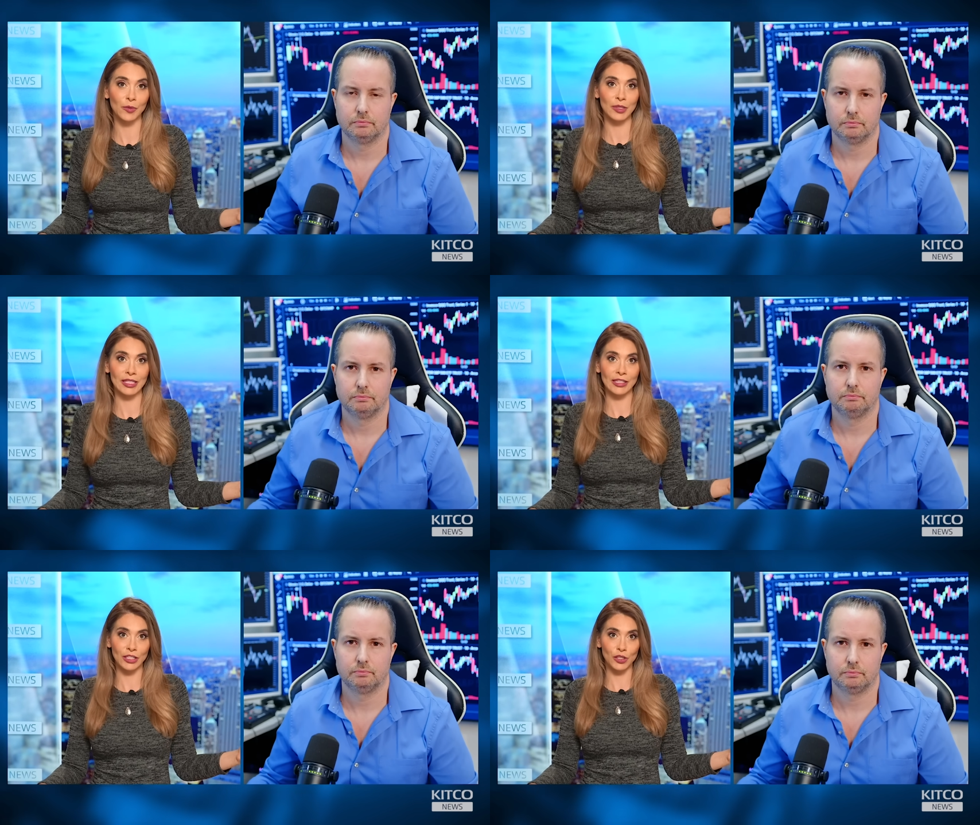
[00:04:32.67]
Speaker 1: of a
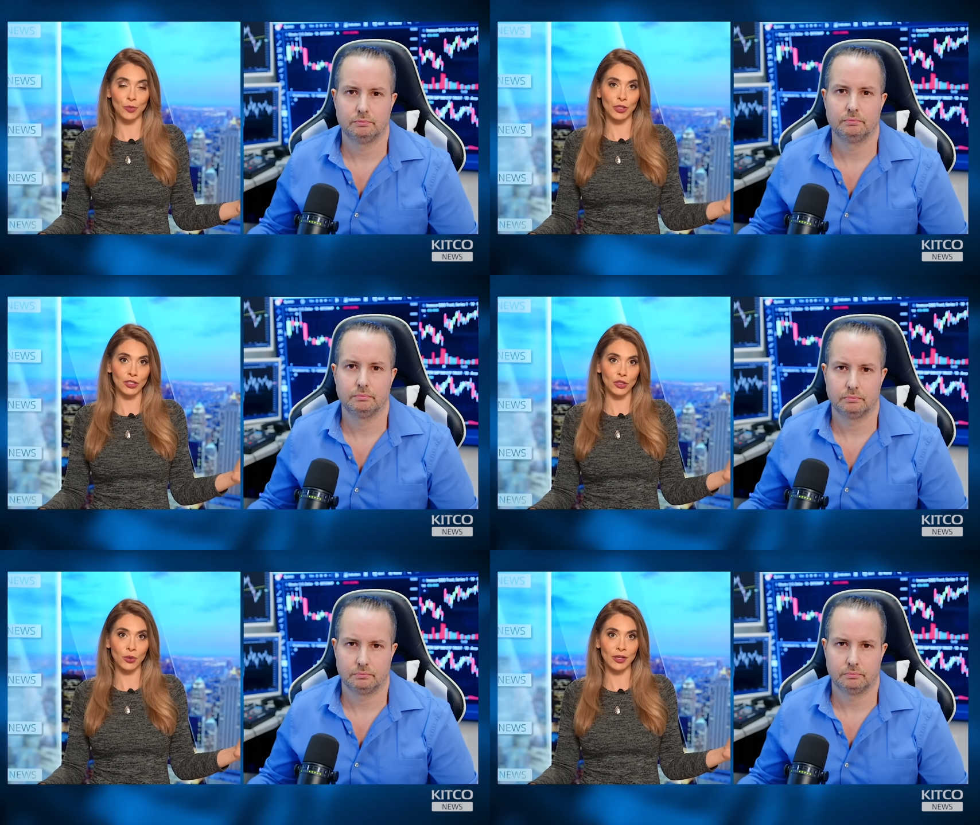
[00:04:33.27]
percentage
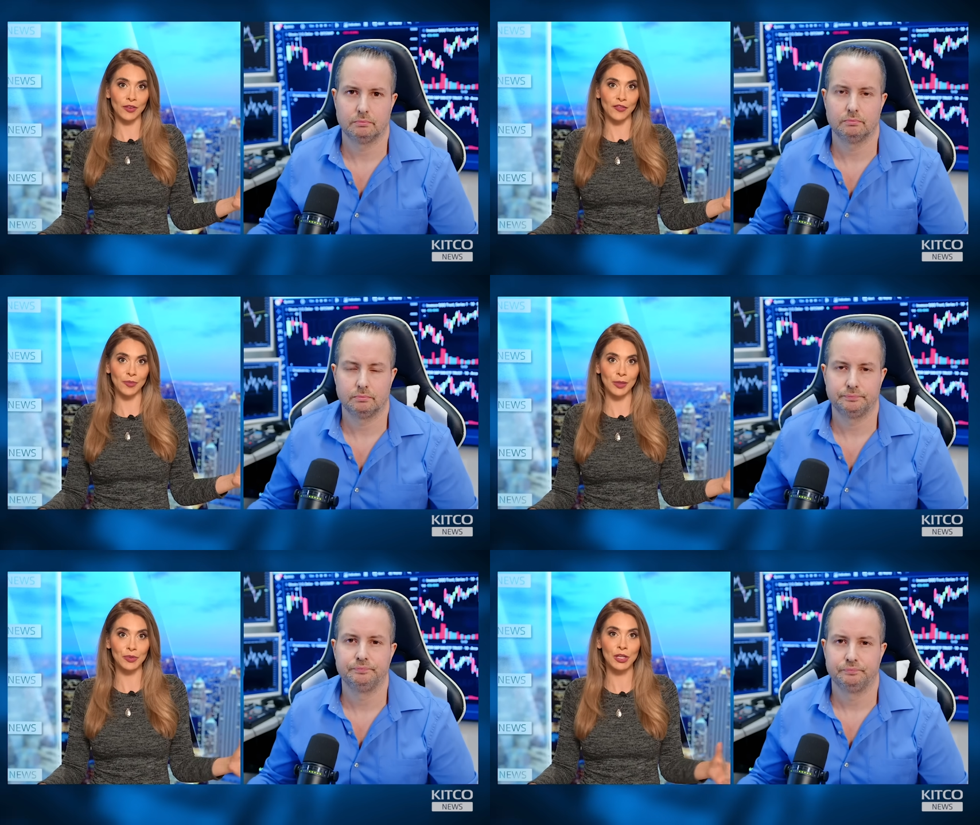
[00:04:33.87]
point, 25
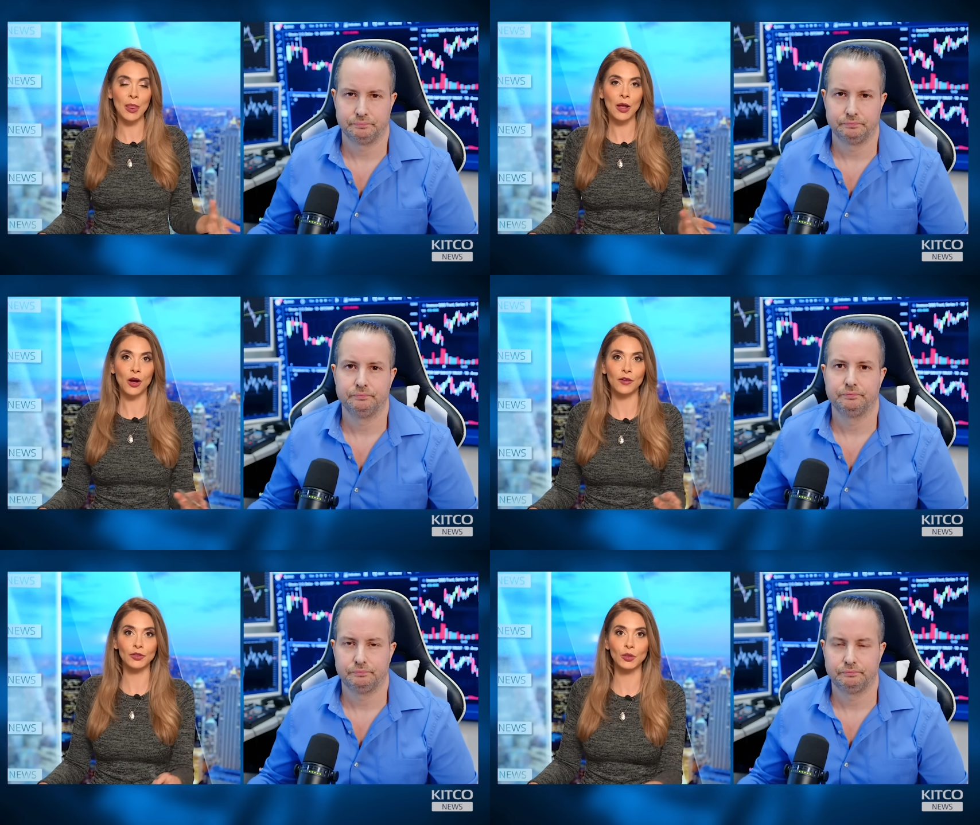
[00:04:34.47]
bips
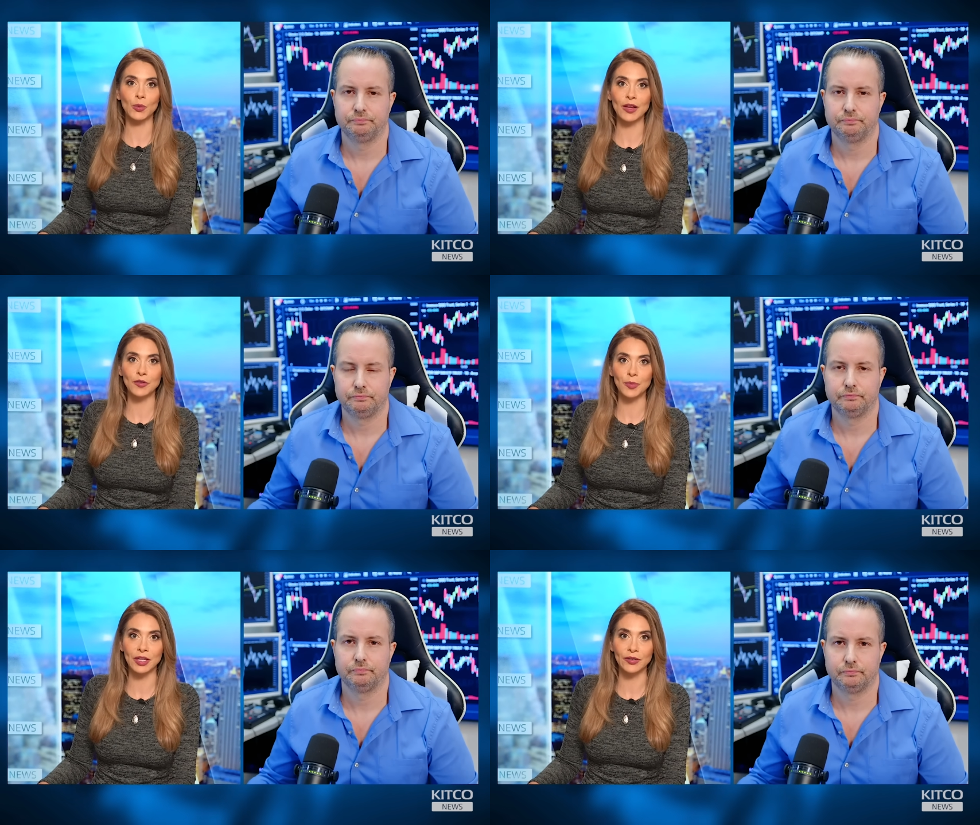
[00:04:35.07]
after a
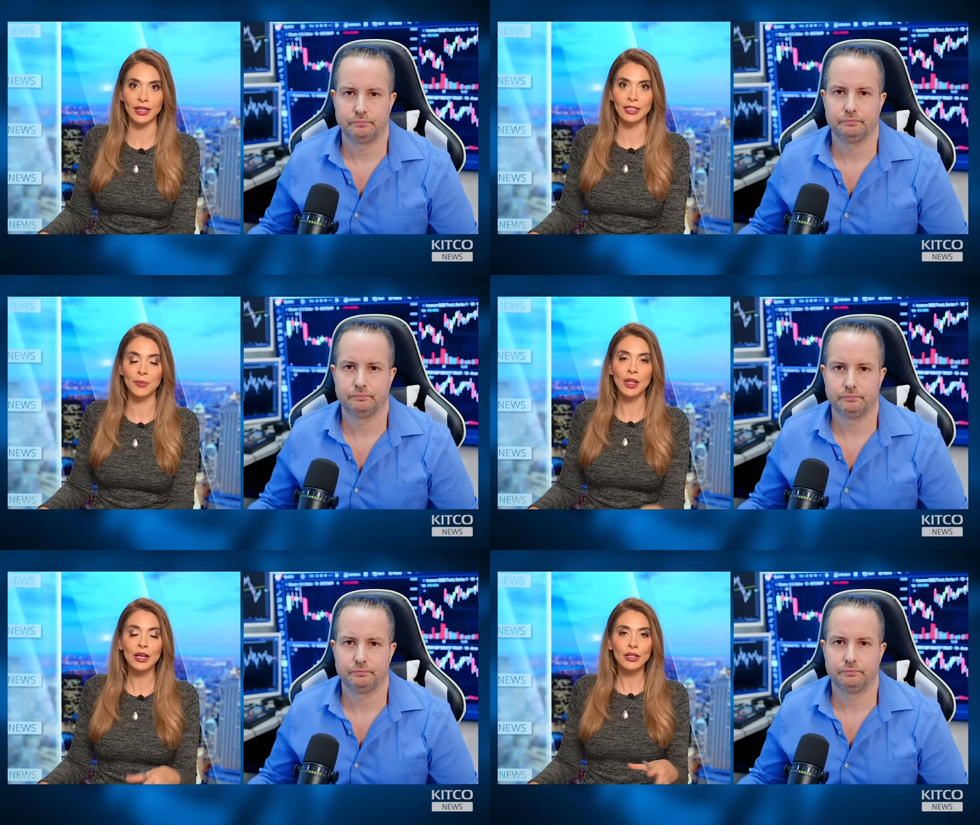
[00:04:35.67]
waiver period.
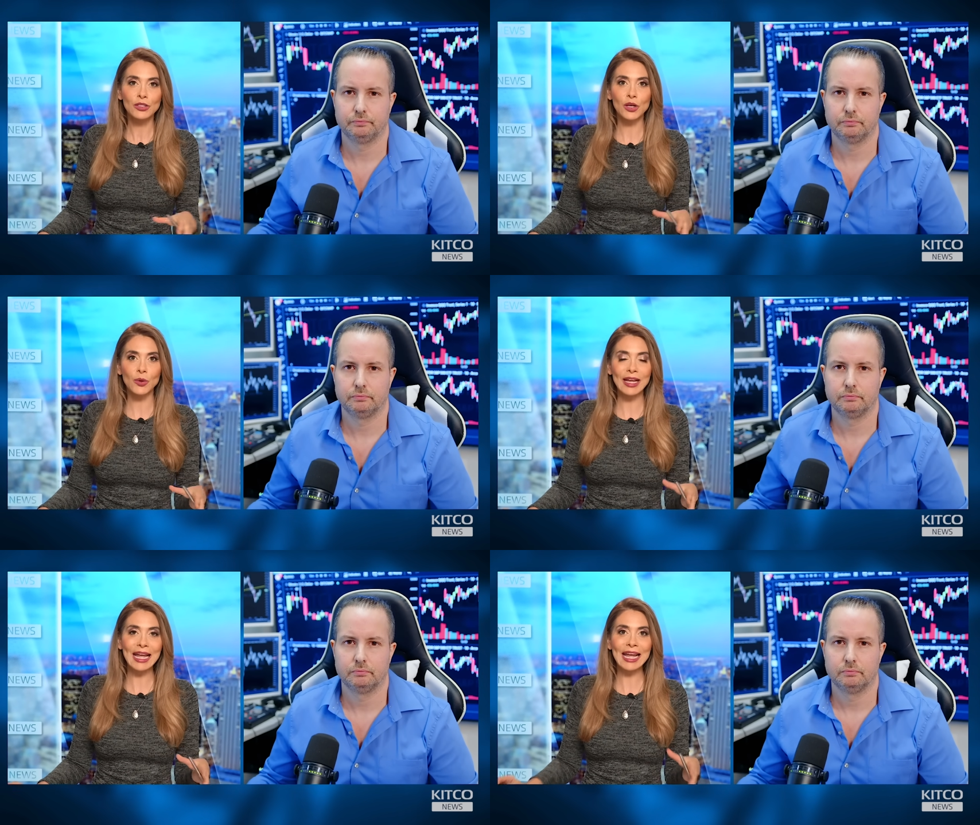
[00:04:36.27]

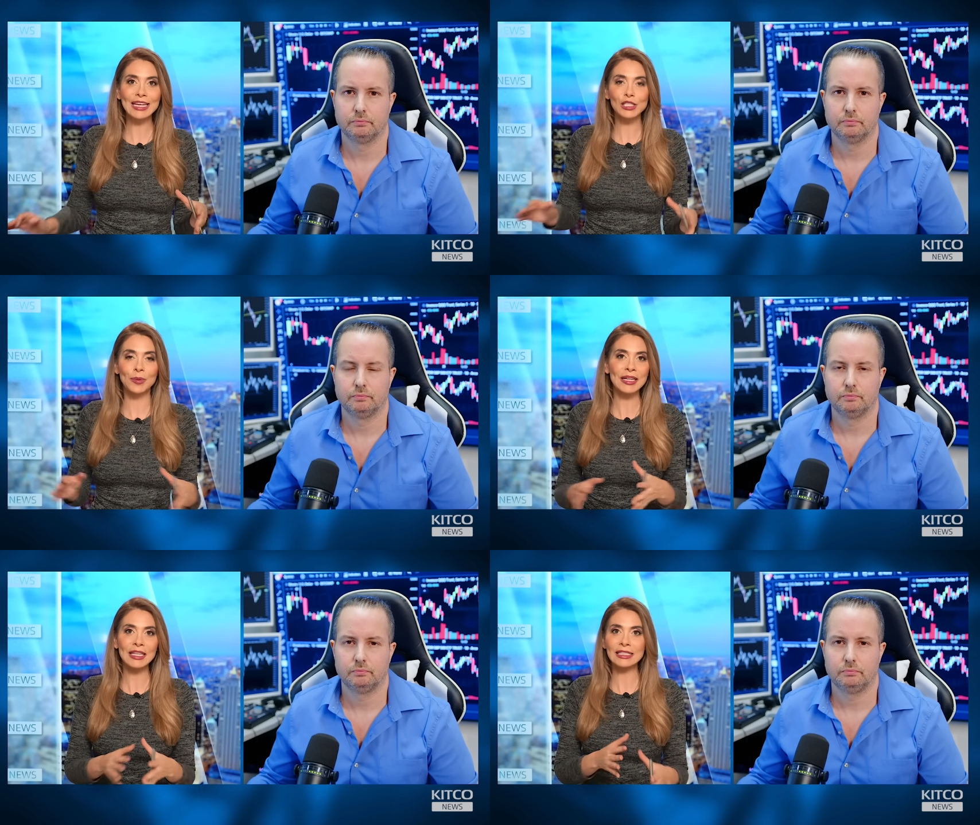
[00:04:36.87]
So
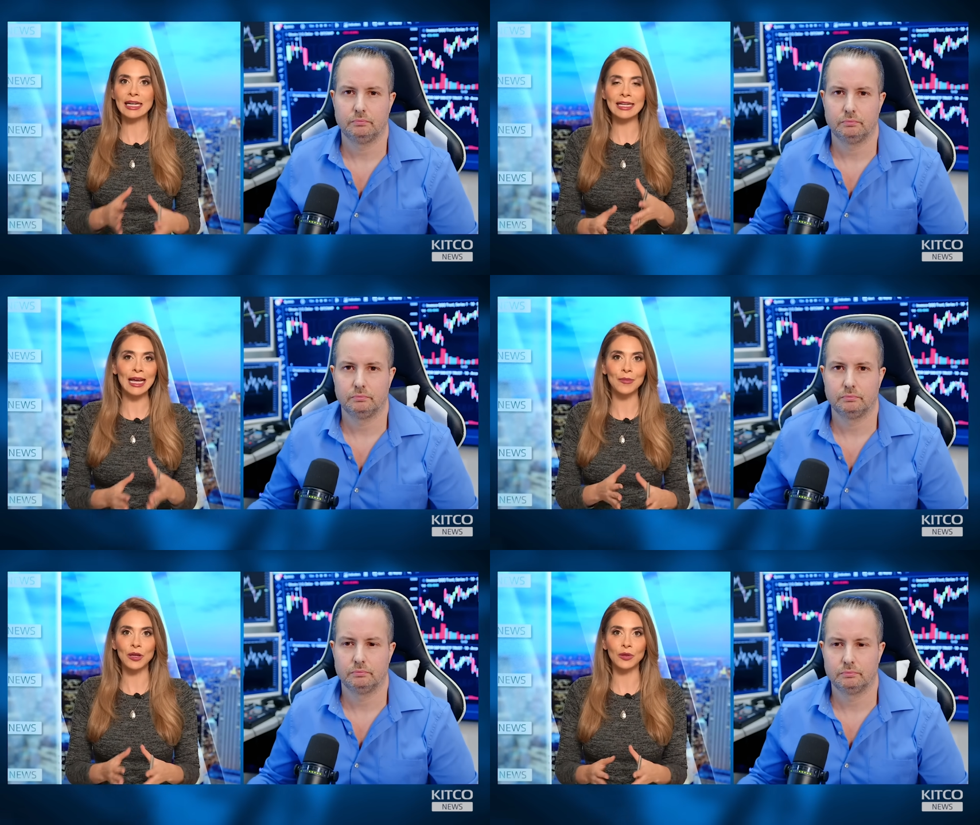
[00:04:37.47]
explain that
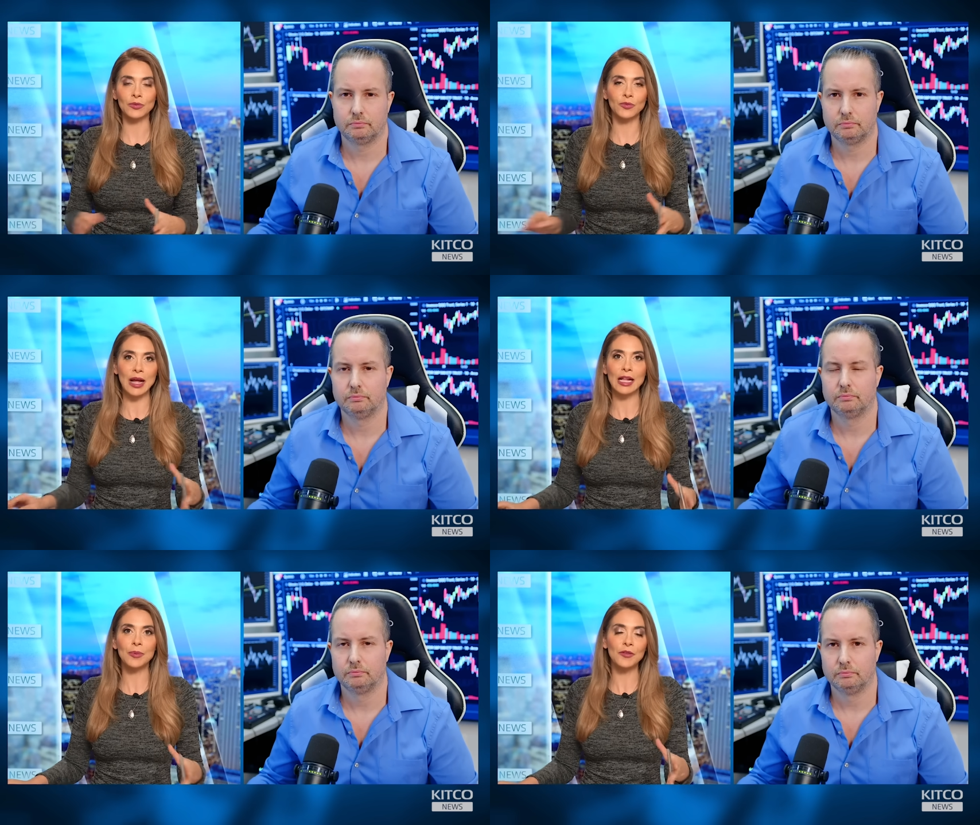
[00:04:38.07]
dynamic.
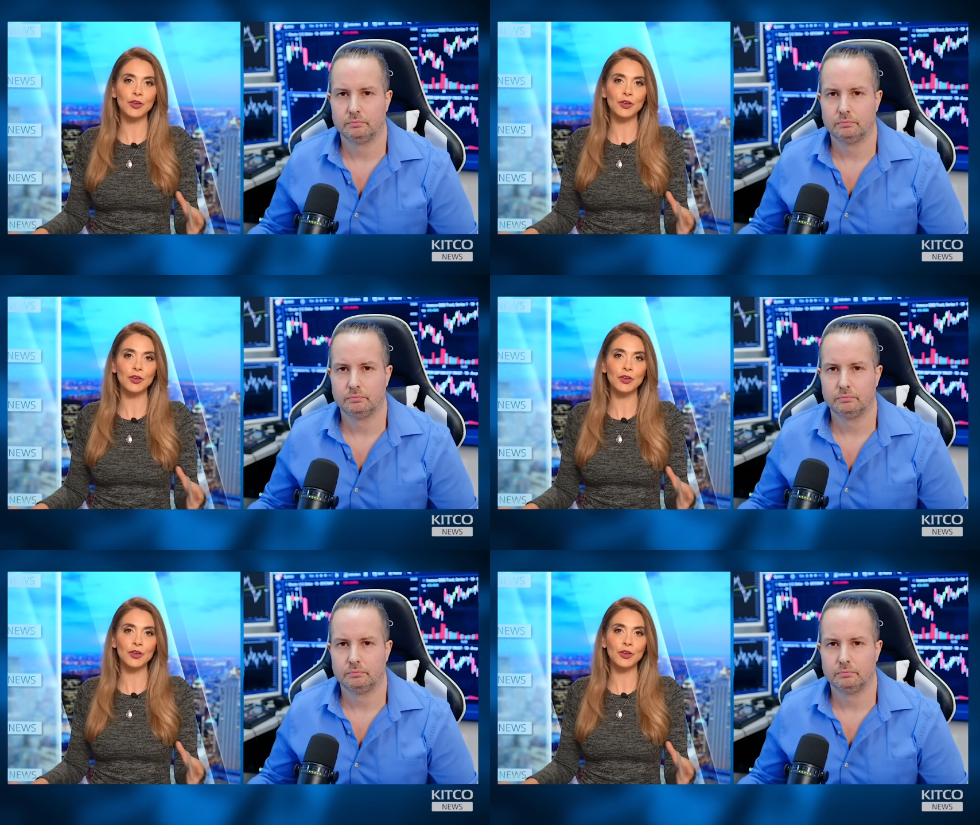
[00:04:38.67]
Help our